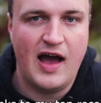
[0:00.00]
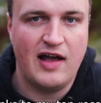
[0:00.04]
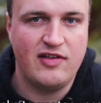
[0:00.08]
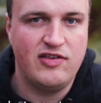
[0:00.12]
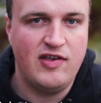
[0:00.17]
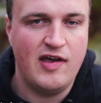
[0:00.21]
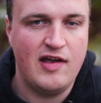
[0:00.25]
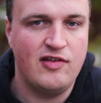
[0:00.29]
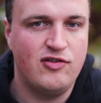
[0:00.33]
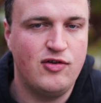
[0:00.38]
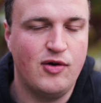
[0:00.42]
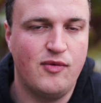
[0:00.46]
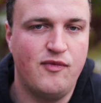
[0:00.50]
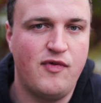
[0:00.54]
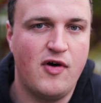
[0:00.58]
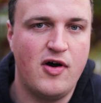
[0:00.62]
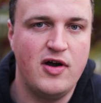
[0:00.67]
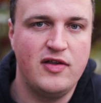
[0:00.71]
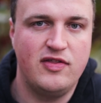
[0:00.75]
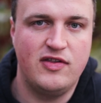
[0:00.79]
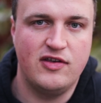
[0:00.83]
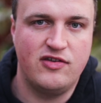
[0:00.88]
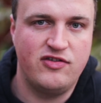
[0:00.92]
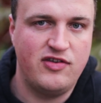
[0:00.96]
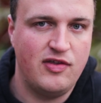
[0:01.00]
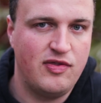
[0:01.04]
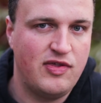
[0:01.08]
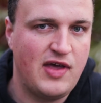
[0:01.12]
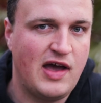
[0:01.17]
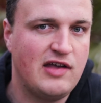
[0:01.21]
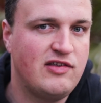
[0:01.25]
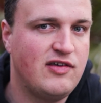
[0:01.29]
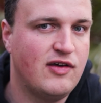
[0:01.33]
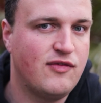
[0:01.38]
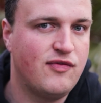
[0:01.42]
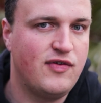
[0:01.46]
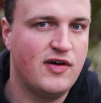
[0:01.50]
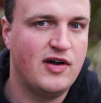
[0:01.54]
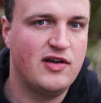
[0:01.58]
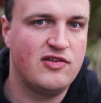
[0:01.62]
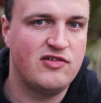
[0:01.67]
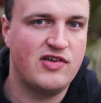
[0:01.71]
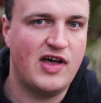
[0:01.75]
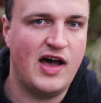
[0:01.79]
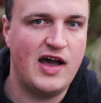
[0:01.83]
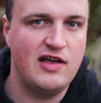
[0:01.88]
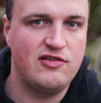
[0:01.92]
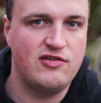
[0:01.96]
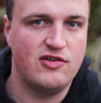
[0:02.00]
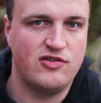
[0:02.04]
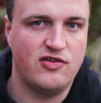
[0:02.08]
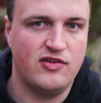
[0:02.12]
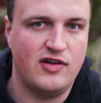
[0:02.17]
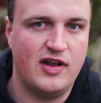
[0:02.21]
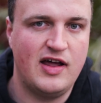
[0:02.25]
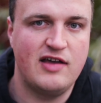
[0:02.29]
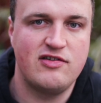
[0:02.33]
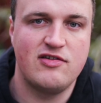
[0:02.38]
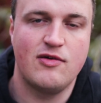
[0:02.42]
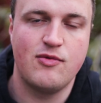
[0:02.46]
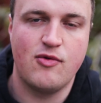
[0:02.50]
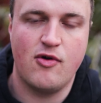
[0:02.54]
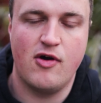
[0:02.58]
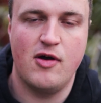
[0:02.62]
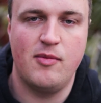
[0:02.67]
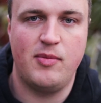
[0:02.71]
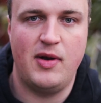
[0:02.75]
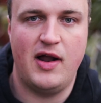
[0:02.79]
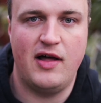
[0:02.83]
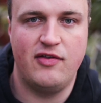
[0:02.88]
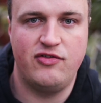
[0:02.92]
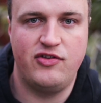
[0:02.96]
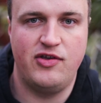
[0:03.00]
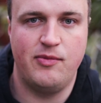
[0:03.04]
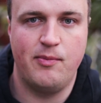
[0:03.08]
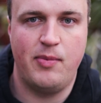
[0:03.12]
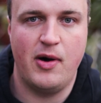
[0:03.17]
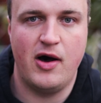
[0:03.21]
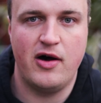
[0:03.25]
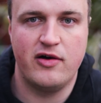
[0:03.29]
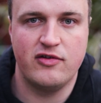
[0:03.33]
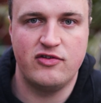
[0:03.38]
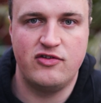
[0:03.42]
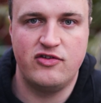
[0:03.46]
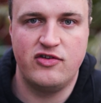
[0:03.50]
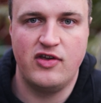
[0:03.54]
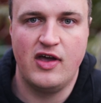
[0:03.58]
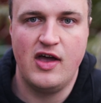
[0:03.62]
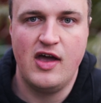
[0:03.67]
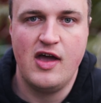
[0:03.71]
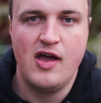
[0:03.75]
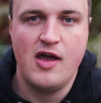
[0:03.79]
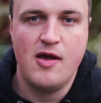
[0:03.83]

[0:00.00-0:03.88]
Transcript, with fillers: I tend to avoid the synthetic fertilisers unless I'm growing plants in pots,